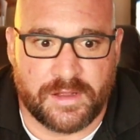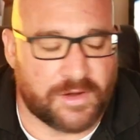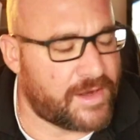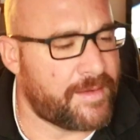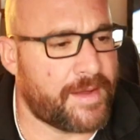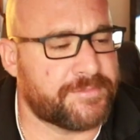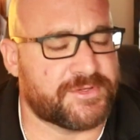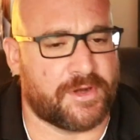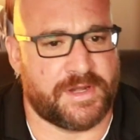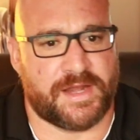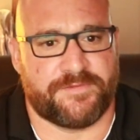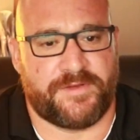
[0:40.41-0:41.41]
or I'm
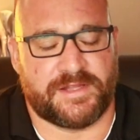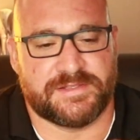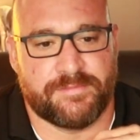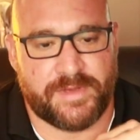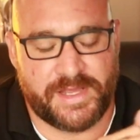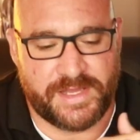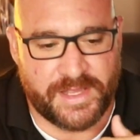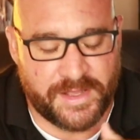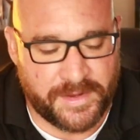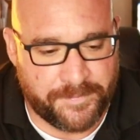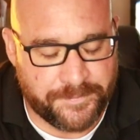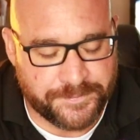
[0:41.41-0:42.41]
sorry, not a Phantom,
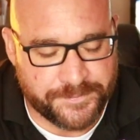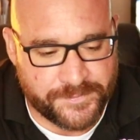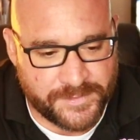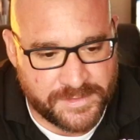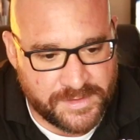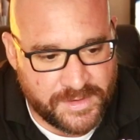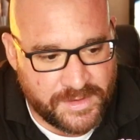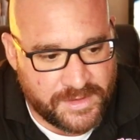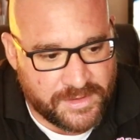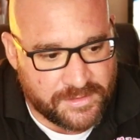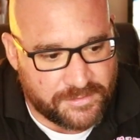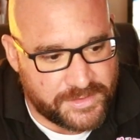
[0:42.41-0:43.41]

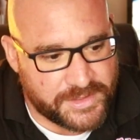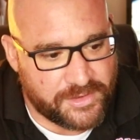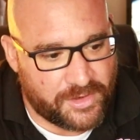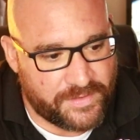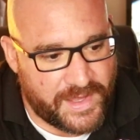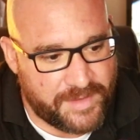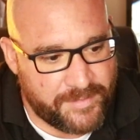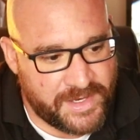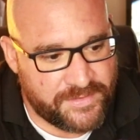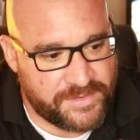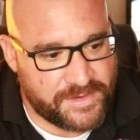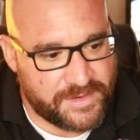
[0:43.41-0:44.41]
what do they call that,
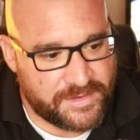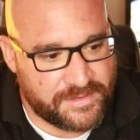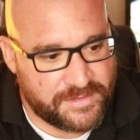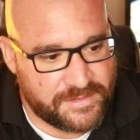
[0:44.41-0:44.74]
man? The